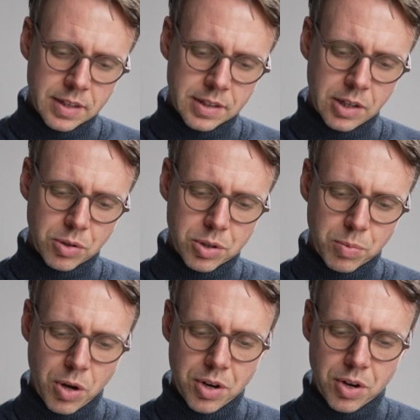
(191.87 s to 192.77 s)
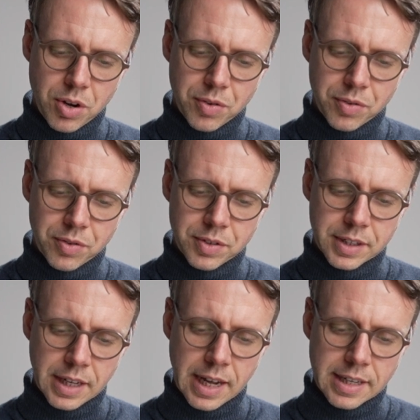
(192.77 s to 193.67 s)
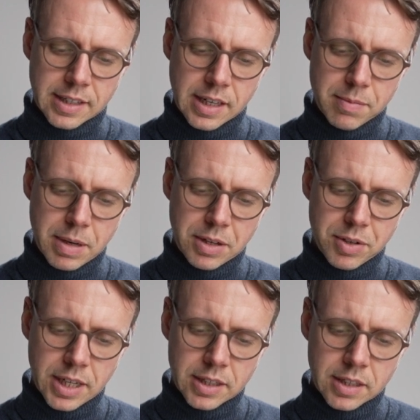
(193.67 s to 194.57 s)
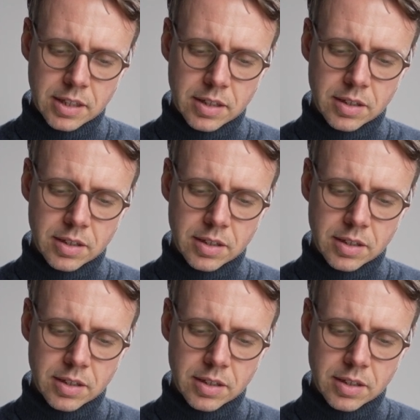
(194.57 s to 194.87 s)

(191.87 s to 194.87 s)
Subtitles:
0 to 1 of the Hessian matrix.